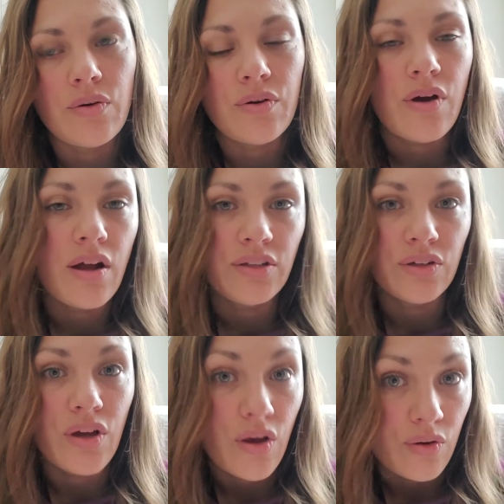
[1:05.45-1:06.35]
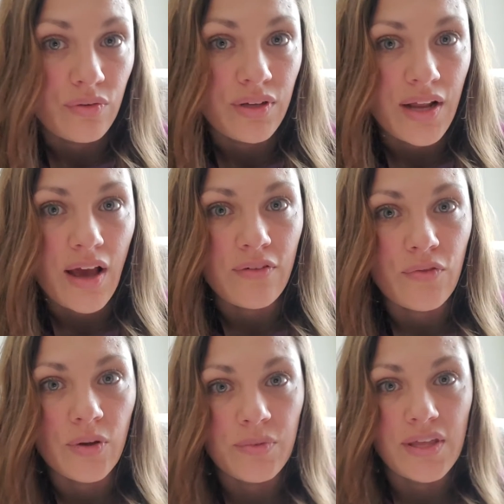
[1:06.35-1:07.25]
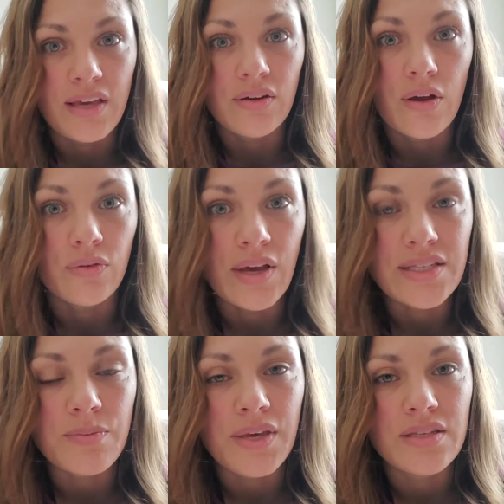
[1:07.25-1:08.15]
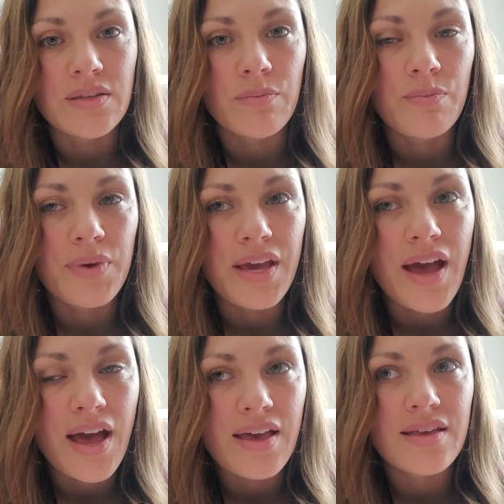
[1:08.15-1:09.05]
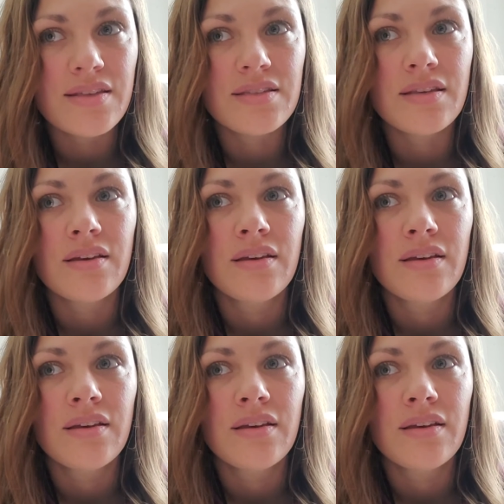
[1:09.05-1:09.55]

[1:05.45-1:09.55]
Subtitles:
on your own and how to formulate your own recipes, because